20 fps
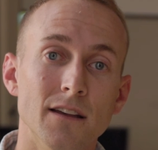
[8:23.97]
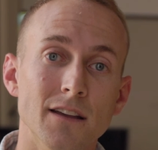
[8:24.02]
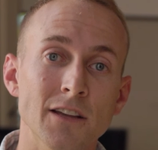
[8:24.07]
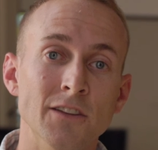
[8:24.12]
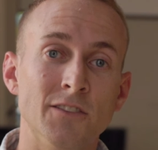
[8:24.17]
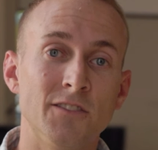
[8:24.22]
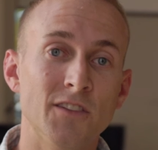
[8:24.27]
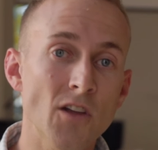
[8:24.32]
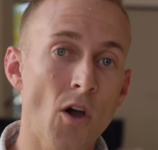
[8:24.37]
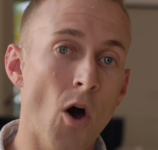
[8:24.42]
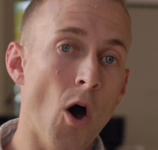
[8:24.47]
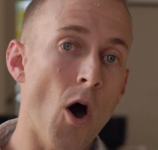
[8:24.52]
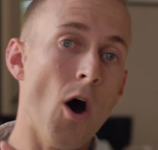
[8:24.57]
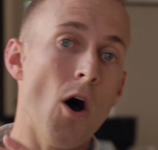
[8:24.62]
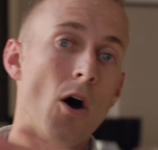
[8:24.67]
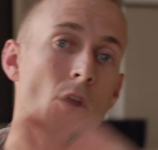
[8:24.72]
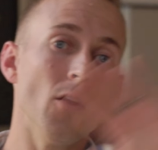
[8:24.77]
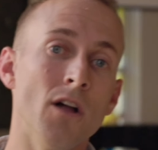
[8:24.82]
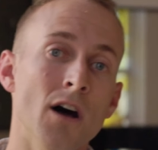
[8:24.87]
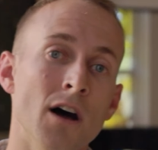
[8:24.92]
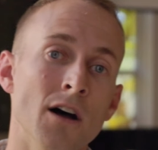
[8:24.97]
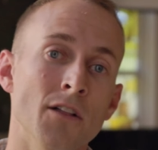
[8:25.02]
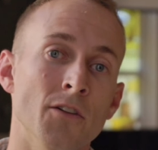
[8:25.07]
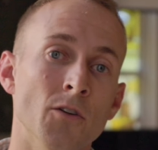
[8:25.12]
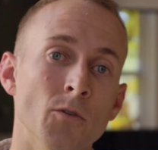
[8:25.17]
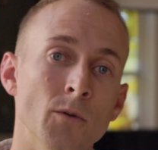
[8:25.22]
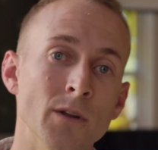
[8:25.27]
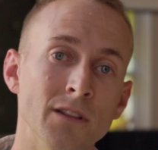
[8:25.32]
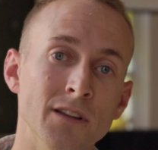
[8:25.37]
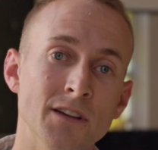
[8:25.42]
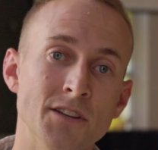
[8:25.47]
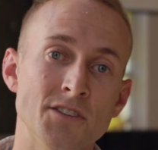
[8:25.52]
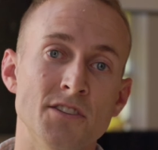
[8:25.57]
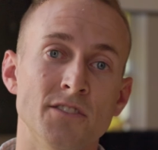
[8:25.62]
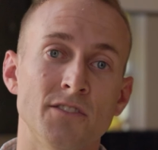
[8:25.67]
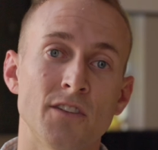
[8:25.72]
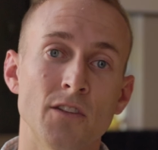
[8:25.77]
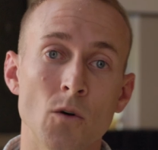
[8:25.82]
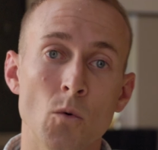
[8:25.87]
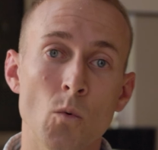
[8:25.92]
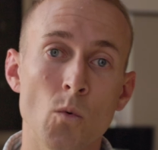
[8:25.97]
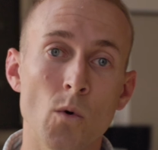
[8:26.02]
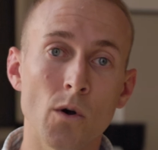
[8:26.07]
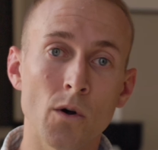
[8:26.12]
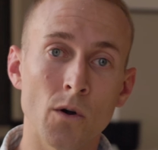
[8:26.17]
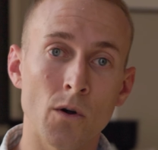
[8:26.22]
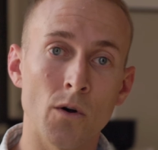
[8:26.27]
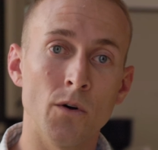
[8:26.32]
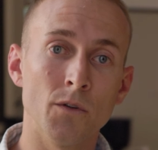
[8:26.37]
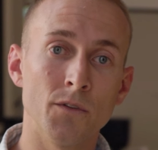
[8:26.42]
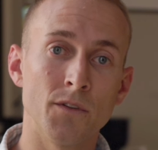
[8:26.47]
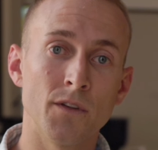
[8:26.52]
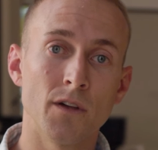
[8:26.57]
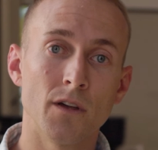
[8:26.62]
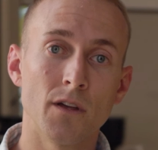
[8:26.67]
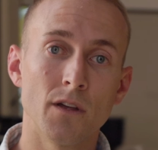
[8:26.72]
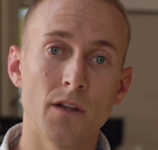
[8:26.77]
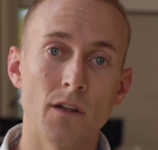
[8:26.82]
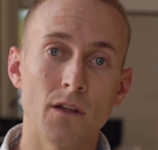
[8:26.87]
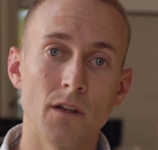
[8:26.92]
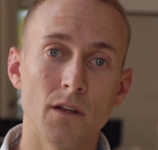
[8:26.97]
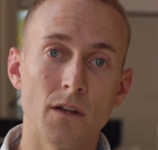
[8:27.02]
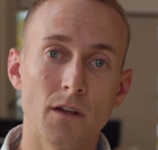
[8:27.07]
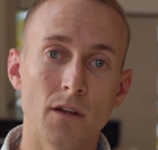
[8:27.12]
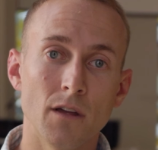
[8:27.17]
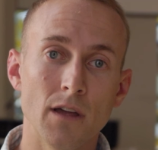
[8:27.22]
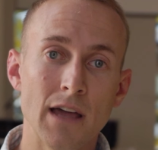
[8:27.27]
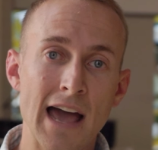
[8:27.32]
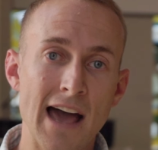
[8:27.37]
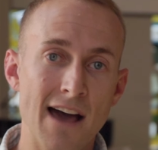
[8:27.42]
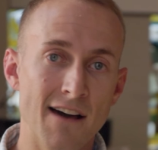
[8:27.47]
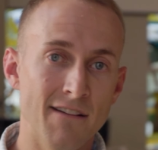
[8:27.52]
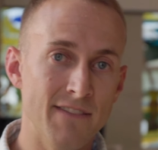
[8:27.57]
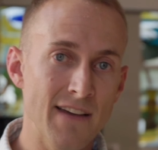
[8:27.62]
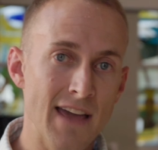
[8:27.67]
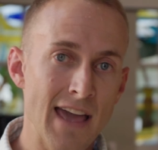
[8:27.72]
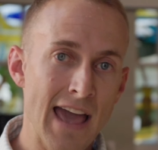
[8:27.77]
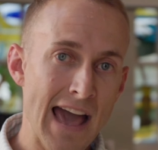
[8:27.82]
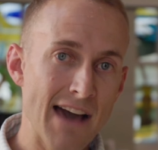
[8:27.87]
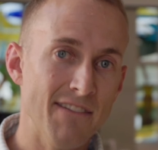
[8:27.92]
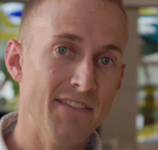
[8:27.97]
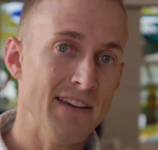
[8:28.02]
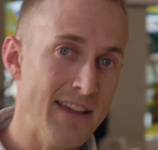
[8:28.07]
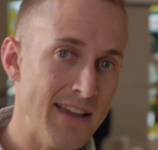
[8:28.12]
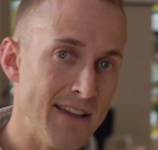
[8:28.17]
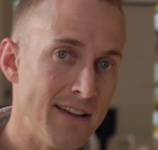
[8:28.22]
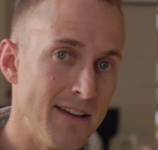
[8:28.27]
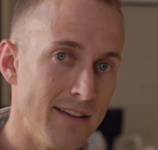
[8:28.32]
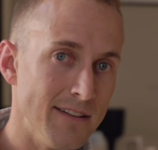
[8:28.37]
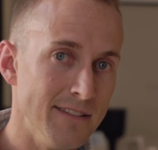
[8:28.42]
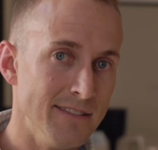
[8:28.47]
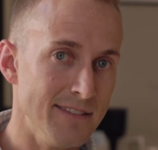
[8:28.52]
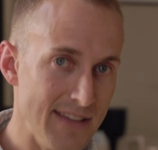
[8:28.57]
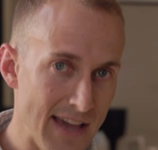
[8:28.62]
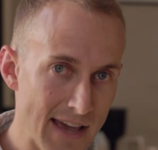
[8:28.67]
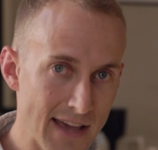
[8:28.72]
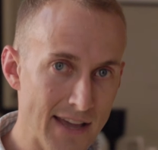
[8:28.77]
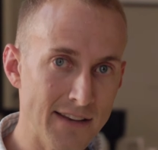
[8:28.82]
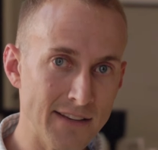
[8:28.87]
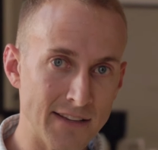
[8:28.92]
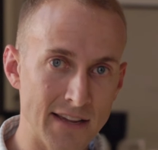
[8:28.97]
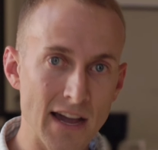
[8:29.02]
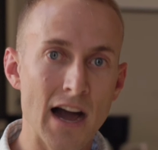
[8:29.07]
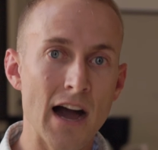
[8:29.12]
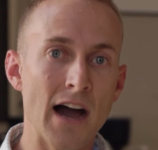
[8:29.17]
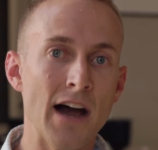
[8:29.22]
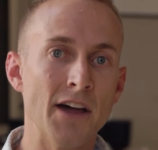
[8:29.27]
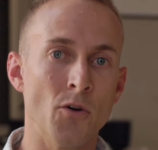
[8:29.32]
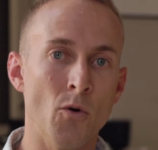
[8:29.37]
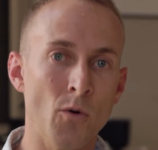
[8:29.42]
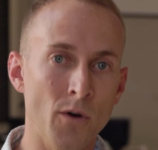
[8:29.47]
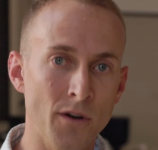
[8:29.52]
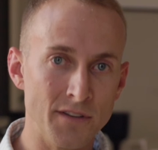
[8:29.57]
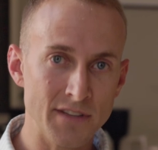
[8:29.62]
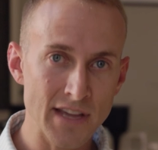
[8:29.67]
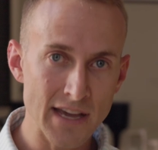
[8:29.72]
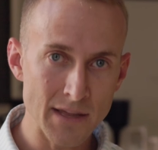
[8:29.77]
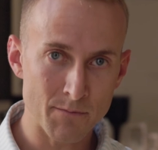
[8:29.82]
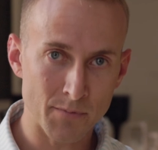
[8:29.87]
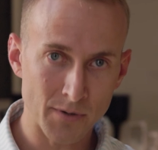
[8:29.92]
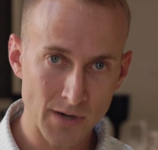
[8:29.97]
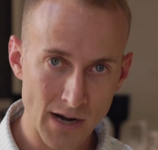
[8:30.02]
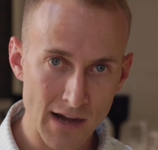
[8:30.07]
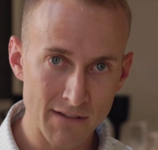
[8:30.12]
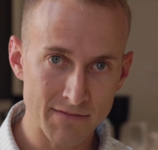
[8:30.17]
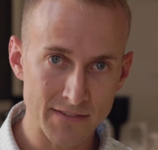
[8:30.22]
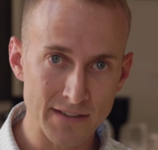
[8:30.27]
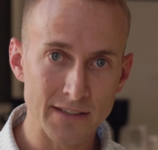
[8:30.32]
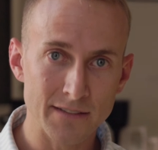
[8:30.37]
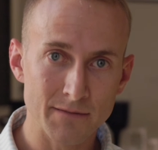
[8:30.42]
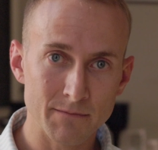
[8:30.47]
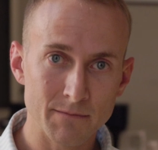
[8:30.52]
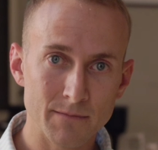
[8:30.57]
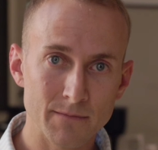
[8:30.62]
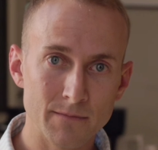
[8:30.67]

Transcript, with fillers: You see, all other religions in the world have, have a dead God or a dead prophet